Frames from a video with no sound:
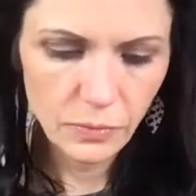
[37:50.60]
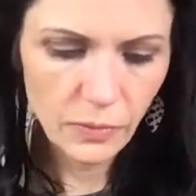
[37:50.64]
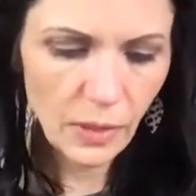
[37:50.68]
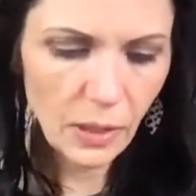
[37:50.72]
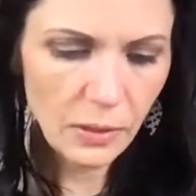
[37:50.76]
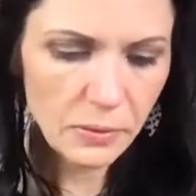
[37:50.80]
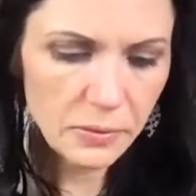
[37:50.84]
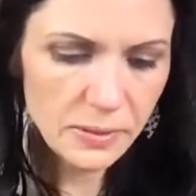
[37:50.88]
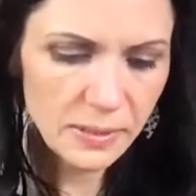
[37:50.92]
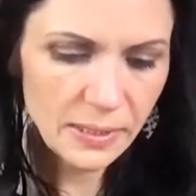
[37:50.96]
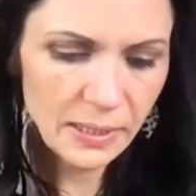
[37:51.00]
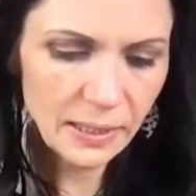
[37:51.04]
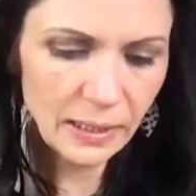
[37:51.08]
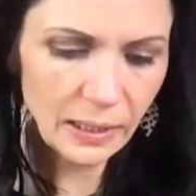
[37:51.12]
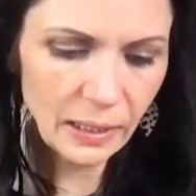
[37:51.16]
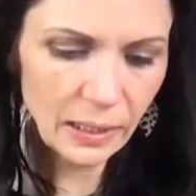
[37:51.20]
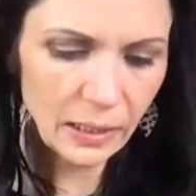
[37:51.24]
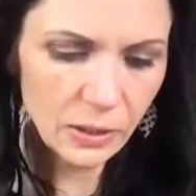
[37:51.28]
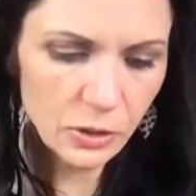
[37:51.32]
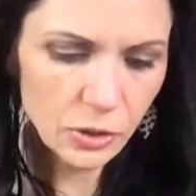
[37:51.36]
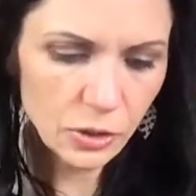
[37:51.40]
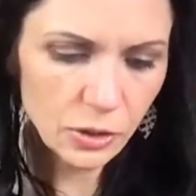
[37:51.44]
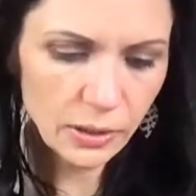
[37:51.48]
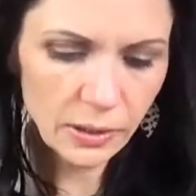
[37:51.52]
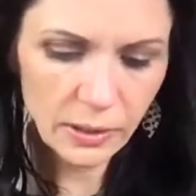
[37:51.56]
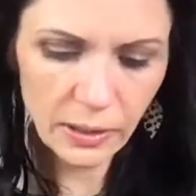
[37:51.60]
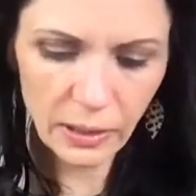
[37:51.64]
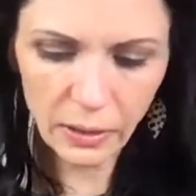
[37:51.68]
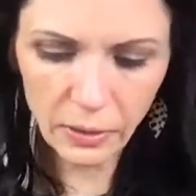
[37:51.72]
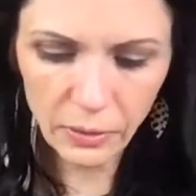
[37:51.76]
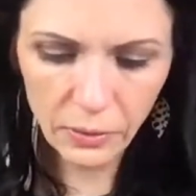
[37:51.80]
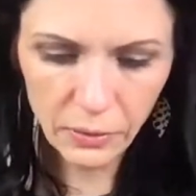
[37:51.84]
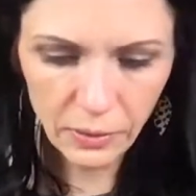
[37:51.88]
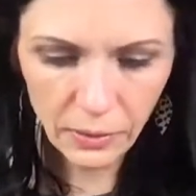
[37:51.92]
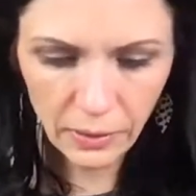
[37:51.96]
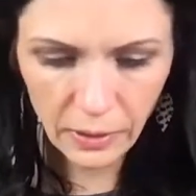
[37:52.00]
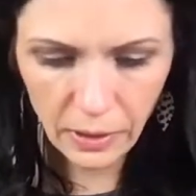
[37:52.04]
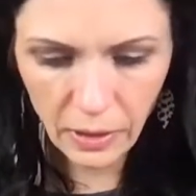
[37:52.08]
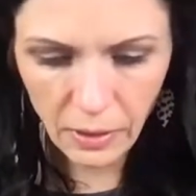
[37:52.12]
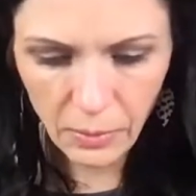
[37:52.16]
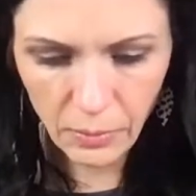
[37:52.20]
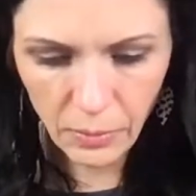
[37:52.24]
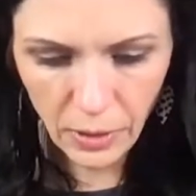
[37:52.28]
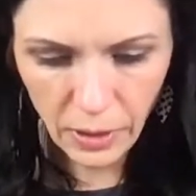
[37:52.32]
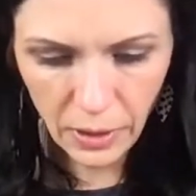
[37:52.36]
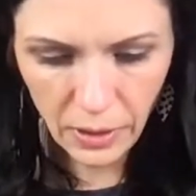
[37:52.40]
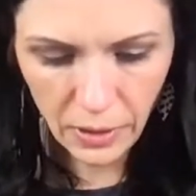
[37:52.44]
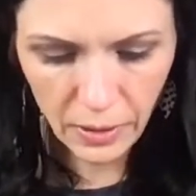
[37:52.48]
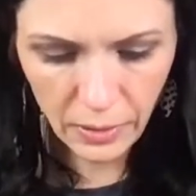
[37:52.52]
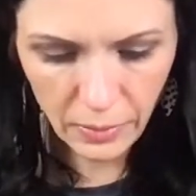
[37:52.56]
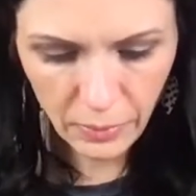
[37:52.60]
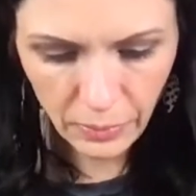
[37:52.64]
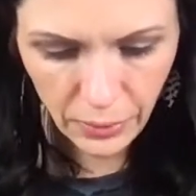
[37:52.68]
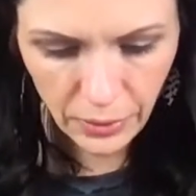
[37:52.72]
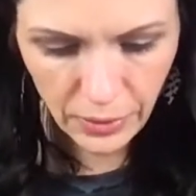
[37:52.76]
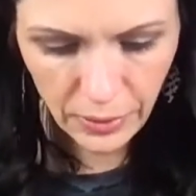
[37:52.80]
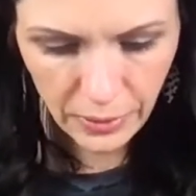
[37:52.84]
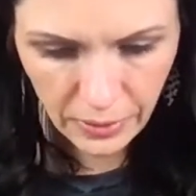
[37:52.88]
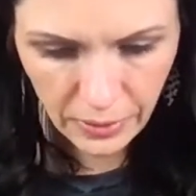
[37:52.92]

I was thinking I should get her to come up